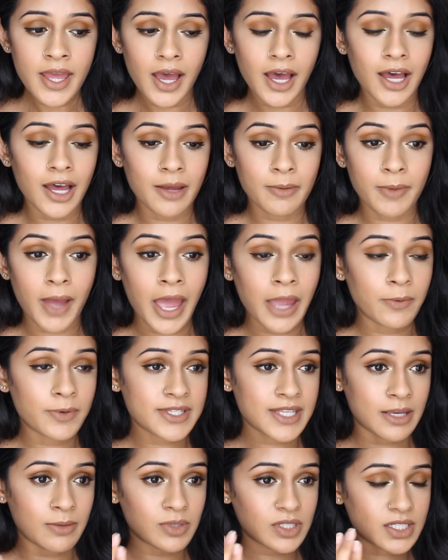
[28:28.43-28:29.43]
I
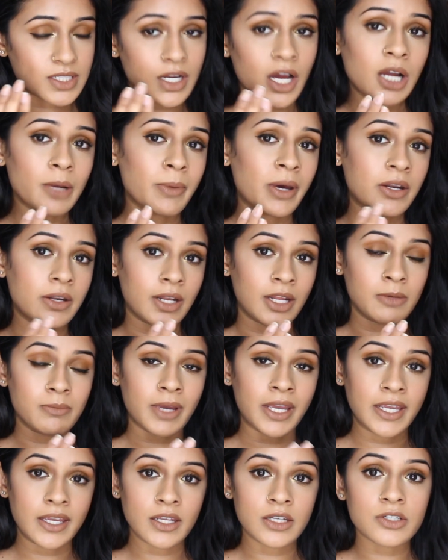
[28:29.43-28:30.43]
was able to talk about it in
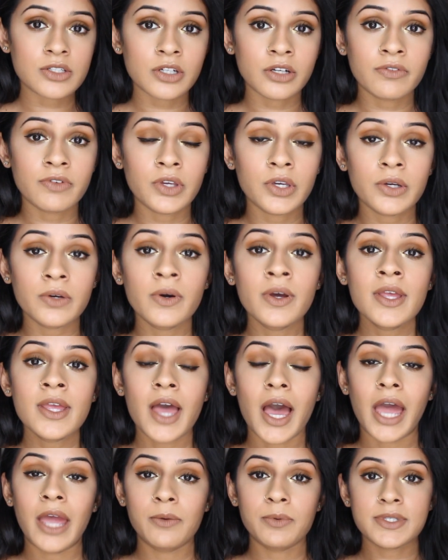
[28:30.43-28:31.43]
my interview.
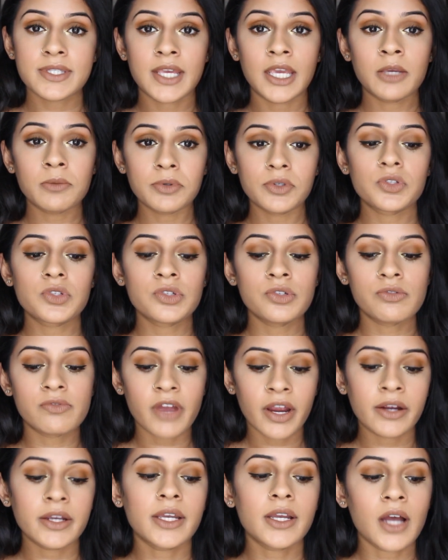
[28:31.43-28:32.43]
I was able to
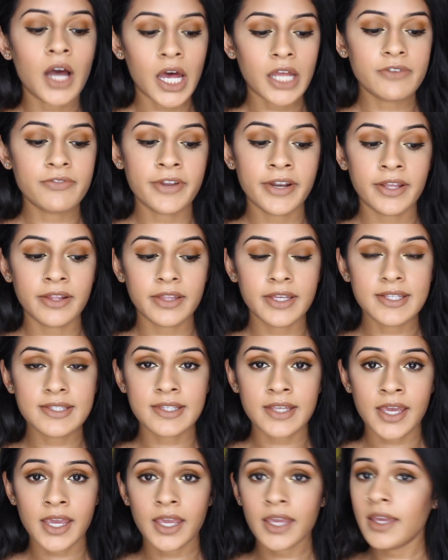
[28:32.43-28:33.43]
very confidently
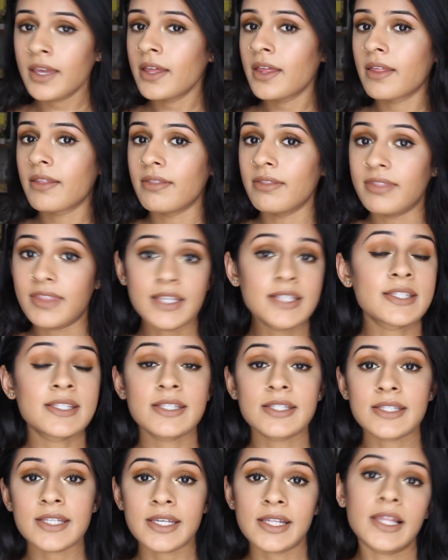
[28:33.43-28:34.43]
say, this
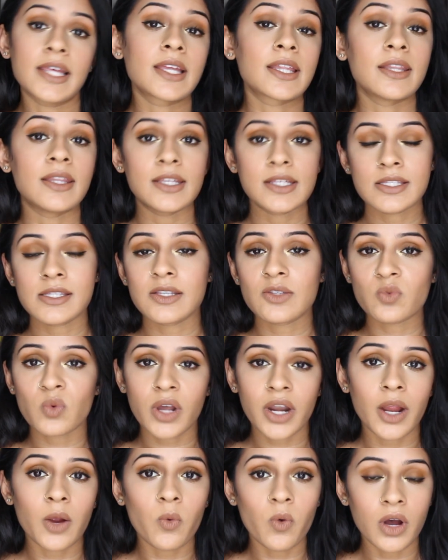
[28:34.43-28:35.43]
is it, like this is
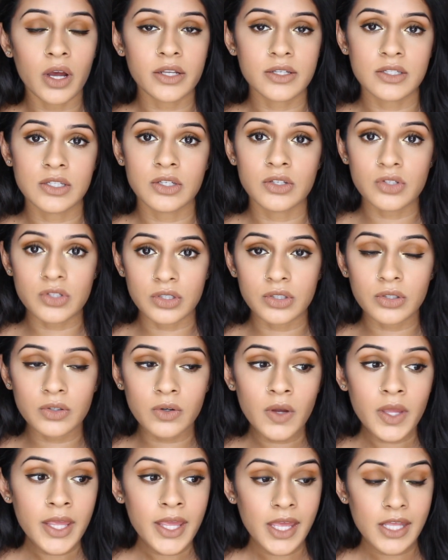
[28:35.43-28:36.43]
what I want to
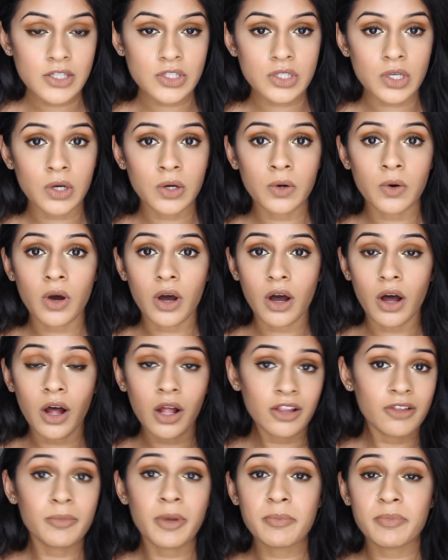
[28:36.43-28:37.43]
do. And so
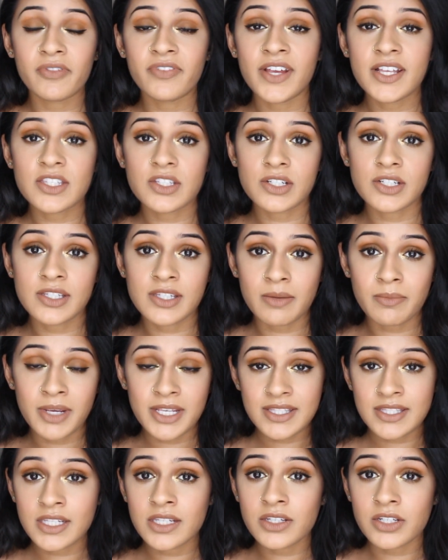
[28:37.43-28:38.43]
all of my professors and
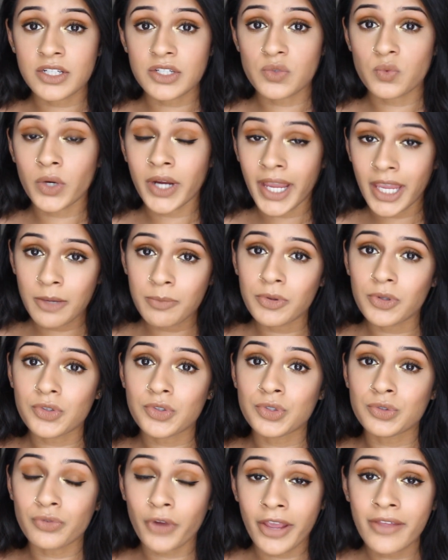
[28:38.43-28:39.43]
my seniors were able
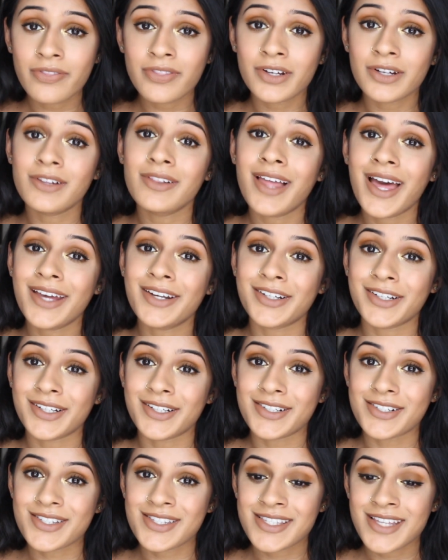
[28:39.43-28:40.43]
to write their
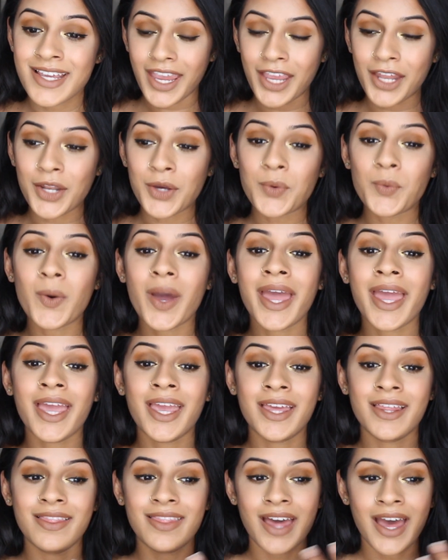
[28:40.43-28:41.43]
letters in a
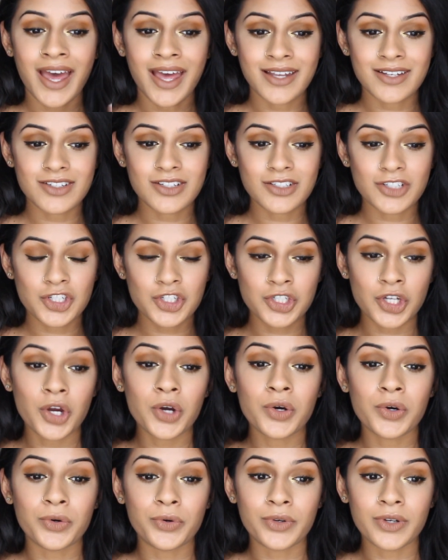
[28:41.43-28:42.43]
way that
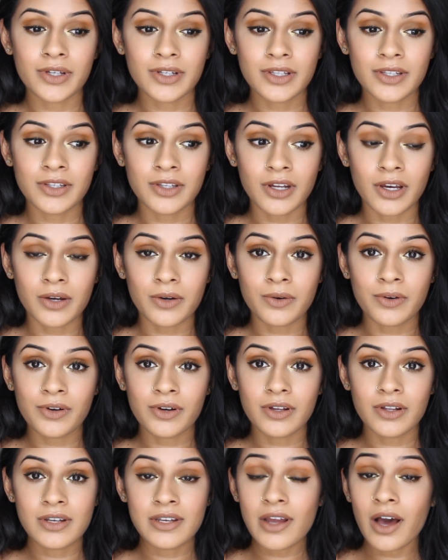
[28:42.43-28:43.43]
showed, you
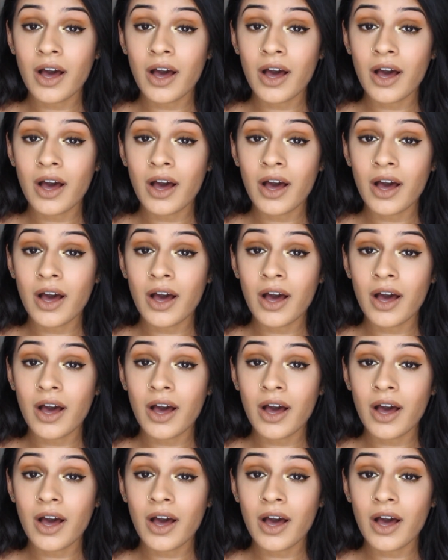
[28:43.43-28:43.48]
know,